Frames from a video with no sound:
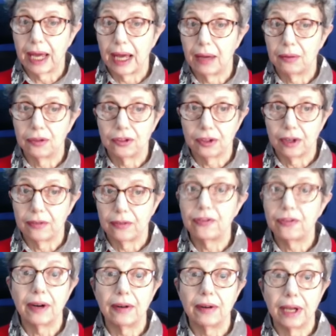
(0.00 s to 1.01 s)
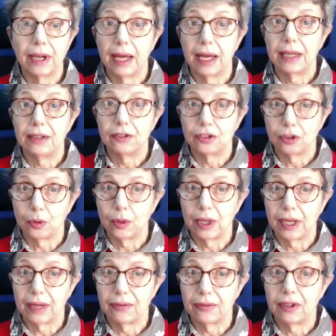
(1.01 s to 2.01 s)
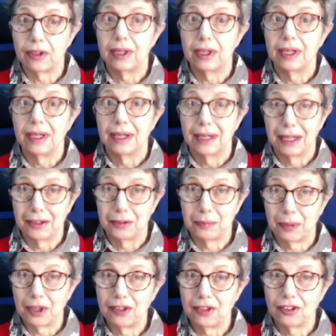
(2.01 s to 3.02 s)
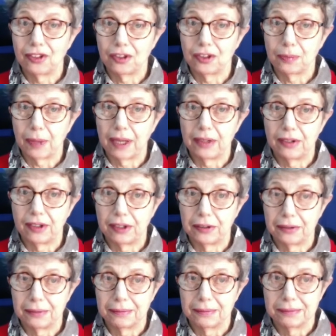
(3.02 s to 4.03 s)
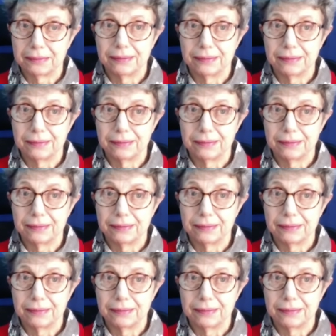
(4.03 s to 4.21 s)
account of Fahrenheit 211 has been suspended.